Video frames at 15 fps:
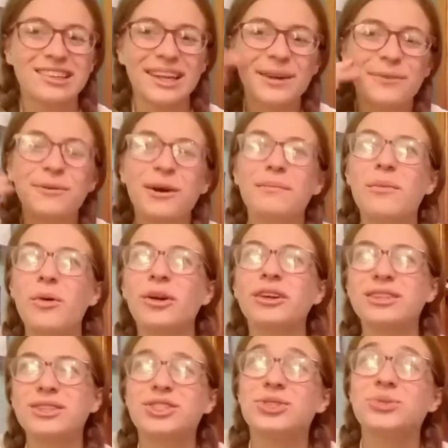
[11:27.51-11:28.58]
Like, what more
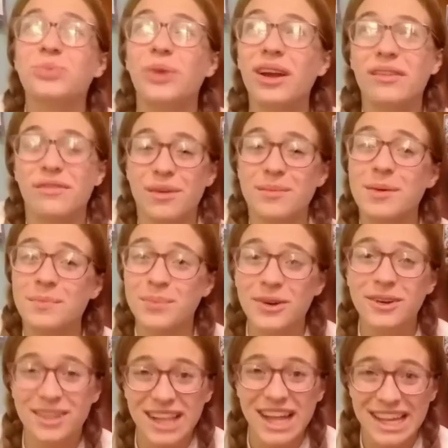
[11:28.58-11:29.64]
could you want from a
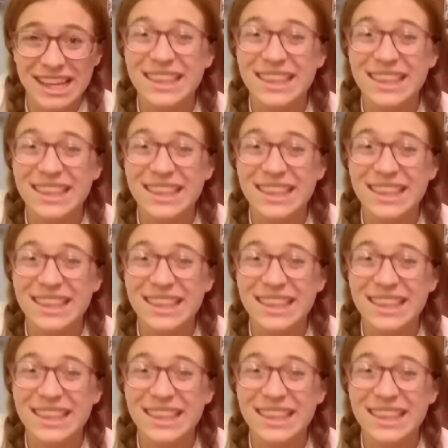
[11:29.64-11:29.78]
book like